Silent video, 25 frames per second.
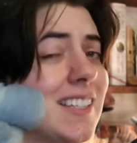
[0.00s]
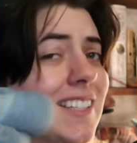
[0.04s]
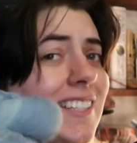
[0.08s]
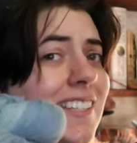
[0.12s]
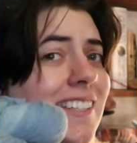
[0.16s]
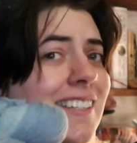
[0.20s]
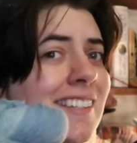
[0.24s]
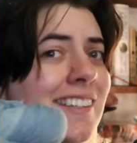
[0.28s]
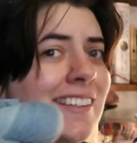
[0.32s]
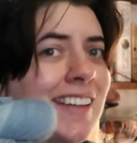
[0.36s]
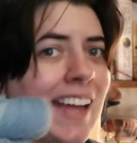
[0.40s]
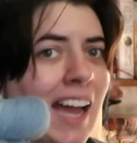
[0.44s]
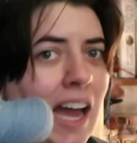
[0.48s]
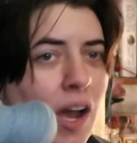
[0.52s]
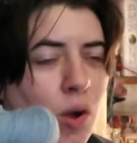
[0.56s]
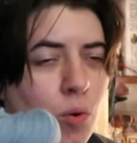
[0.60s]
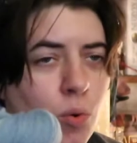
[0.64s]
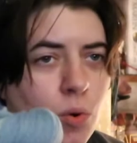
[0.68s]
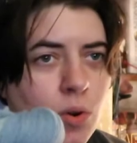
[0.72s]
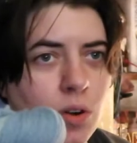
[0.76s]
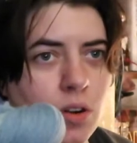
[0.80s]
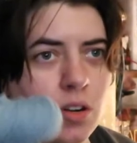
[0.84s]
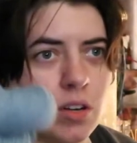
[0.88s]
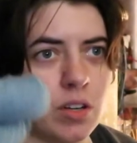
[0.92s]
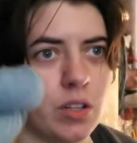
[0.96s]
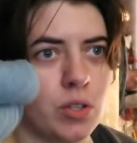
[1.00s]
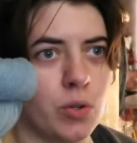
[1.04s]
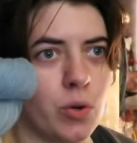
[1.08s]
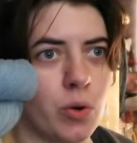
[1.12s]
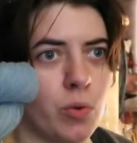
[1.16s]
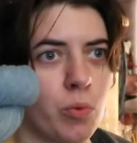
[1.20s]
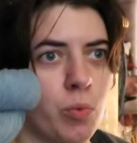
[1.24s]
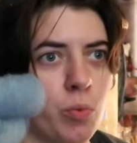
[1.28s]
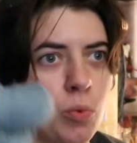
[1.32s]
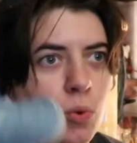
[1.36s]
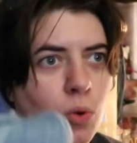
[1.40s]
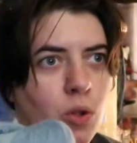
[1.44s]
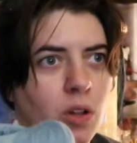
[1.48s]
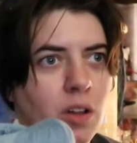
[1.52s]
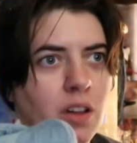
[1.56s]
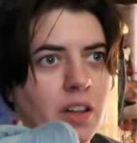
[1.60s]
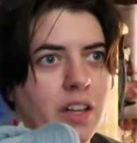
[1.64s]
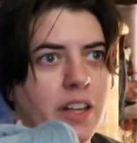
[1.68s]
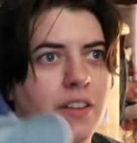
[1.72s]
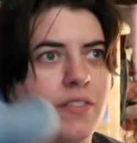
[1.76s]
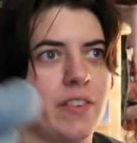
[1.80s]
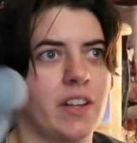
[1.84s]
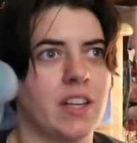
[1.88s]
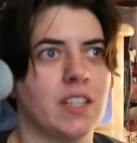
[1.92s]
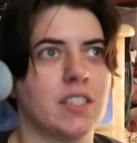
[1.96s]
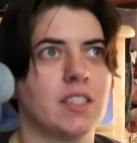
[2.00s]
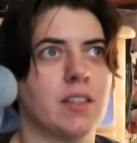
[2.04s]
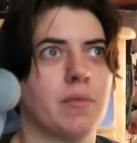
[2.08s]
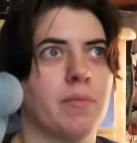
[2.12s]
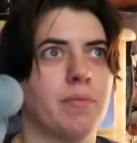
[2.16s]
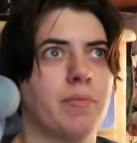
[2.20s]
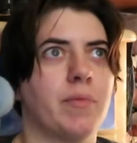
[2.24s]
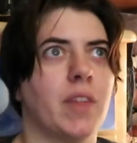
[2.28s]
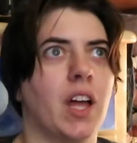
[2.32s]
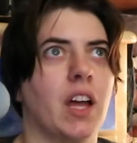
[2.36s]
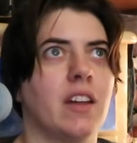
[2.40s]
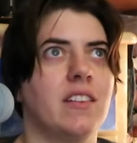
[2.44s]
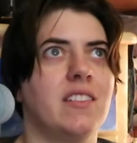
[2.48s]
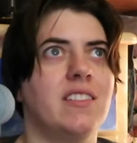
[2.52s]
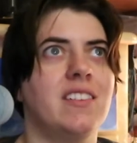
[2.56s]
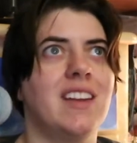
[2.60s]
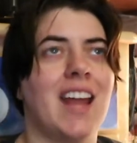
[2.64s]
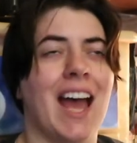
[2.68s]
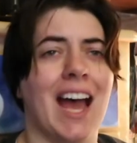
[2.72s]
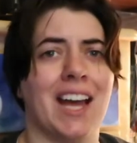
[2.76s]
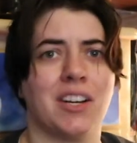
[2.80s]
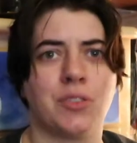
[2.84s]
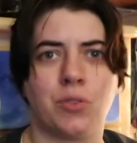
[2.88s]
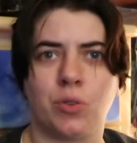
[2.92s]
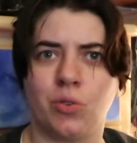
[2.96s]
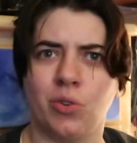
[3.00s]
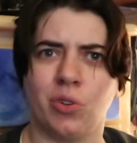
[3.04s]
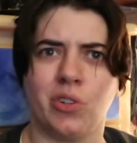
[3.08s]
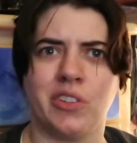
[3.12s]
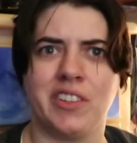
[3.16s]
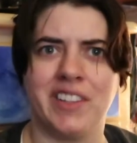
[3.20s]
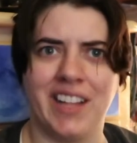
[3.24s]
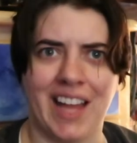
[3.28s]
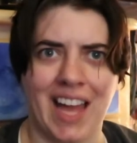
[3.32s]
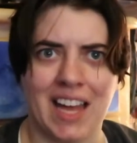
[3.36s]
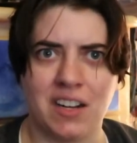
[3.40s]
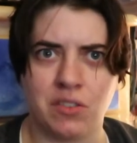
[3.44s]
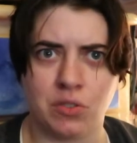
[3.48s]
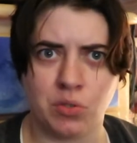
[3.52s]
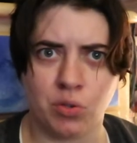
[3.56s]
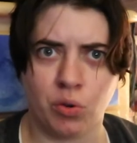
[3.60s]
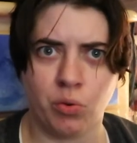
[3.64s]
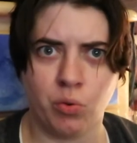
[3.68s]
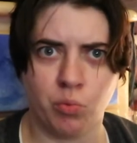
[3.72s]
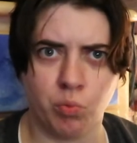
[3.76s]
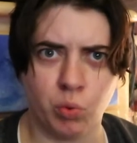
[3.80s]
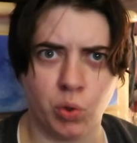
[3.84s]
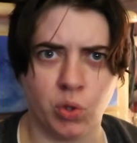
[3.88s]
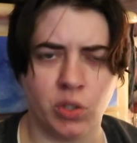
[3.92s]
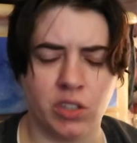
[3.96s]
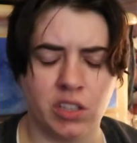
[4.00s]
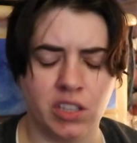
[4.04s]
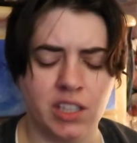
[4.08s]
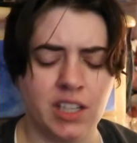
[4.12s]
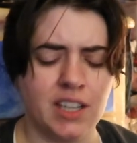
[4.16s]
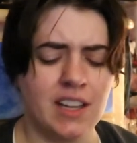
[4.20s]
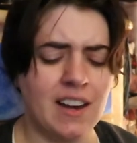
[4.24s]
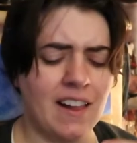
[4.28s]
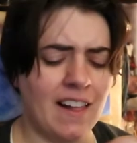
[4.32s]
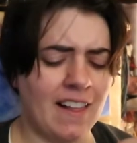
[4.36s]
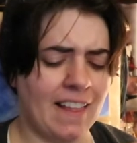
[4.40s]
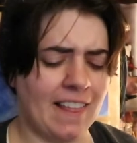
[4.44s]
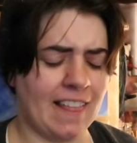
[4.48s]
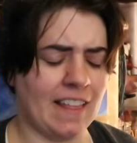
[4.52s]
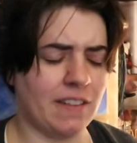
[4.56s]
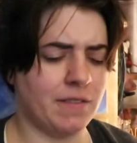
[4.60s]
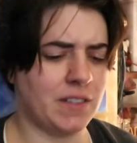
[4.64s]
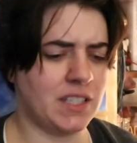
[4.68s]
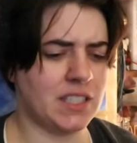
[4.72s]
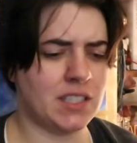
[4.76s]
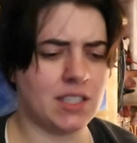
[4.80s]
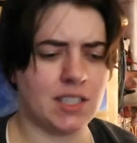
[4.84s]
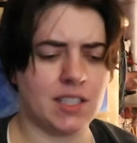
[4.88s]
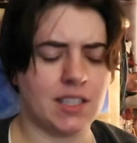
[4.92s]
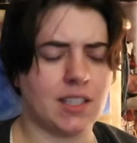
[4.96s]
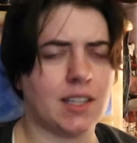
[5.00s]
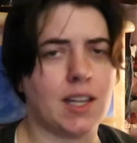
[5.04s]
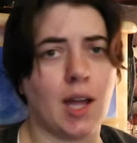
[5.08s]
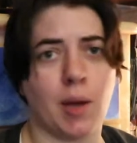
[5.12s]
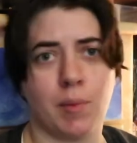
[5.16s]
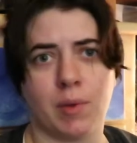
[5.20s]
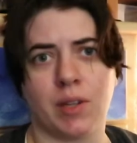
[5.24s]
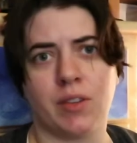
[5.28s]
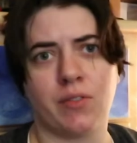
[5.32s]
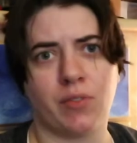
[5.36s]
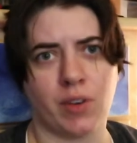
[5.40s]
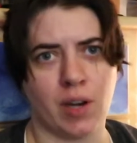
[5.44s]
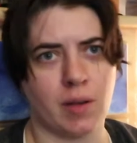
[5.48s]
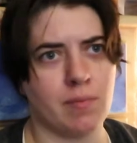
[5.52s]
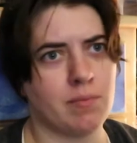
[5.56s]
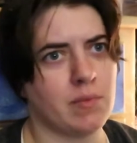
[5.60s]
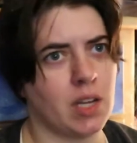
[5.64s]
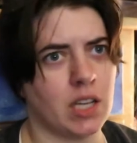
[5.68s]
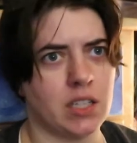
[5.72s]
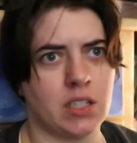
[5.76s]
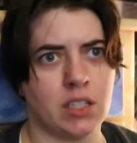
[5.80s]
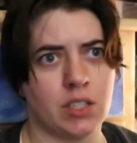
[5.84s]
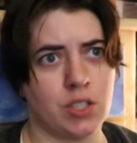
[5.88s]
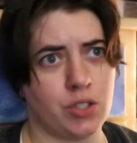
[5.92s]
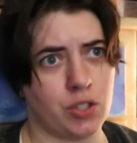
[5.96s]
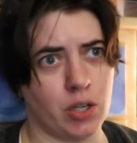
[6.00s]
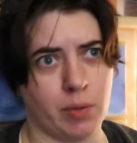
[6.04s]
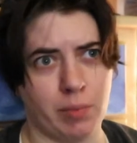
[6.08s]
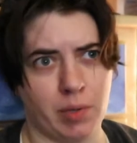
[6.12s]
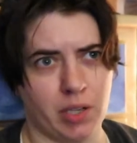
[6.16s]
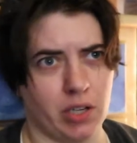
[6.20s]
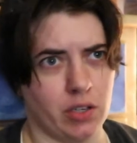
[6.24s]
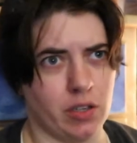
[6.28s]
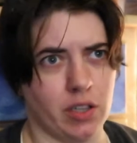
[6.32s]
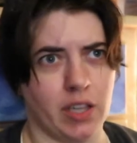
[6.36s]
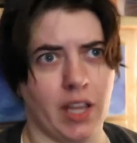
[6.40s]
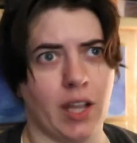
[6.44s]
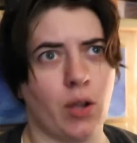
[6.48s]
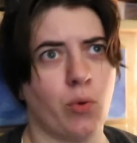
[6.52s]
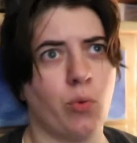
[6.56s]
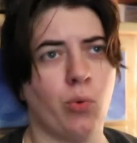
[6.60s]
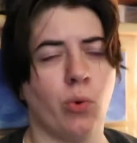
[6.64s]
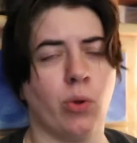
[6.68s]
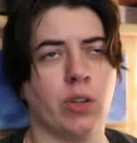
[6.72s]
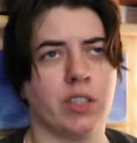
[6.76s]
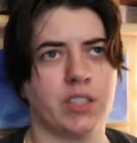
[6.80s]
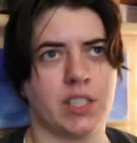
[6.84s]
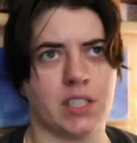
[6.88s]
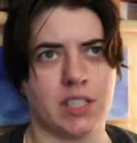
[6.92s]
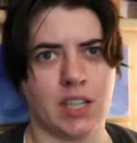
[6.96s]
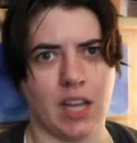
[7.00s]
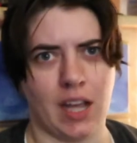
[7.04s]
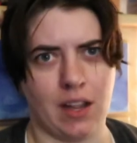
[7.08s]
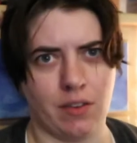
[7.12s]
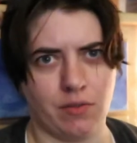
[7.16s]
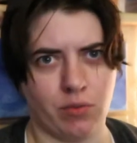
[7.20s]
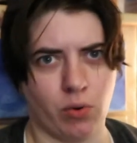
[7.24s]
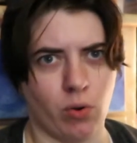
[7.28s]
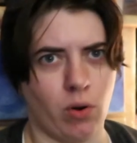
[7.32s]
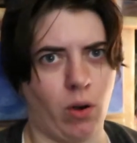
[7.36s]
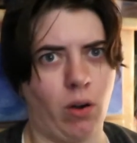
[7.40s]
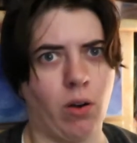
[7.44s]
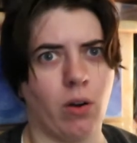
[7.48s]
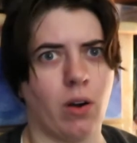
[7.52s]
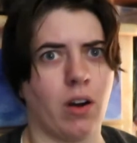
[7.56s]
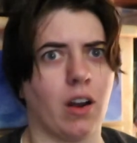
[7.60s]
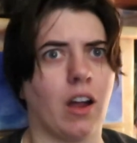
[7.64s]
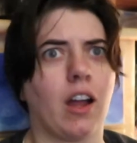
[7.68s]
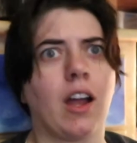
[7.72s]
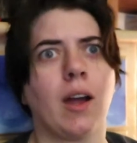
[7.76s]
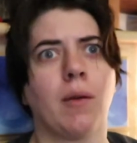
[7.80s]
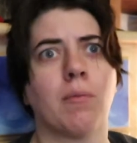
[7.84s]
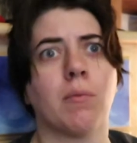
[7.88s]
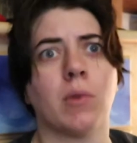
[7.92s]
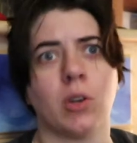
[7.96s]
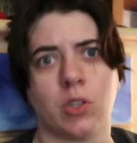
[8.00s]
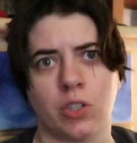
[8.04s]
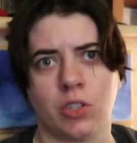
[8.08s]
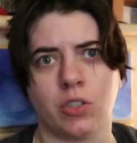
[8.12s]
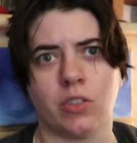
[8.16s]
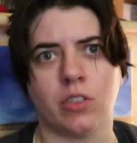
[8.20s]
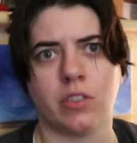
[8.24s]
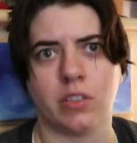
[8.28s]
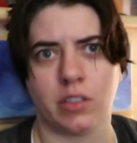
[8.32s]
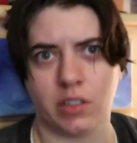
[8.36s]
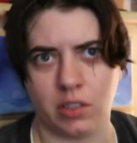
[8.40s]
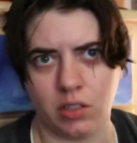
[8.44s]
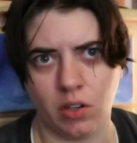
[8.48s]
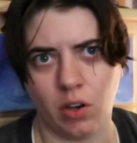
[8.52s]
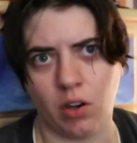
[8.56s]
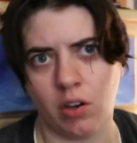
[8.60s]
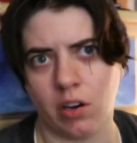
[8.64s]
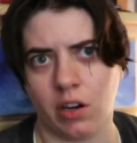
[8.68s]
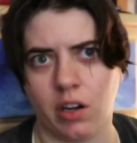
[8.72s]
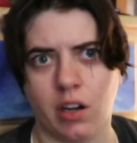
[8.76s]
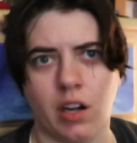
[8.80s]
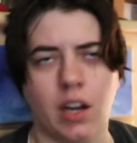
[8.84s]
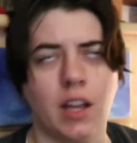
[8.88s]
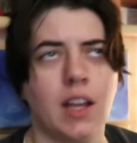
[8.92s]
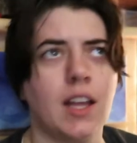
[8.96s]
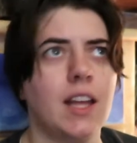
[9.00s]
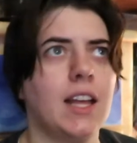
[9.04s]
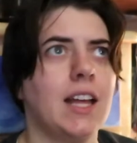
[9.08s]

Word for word: scour your wool if it is a, a natural, natural wool. If it's coming from a distributor like Wool2Dye4 or a commercial yarn,